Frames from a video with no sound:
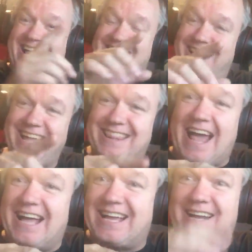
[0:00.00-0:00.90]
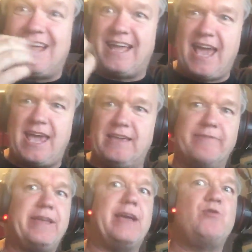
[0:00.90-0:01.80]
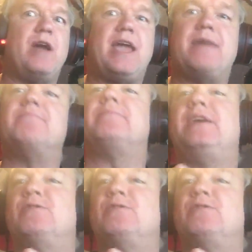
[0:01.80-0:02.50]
I kind of like that. Kind of like, hey, you forget who I am?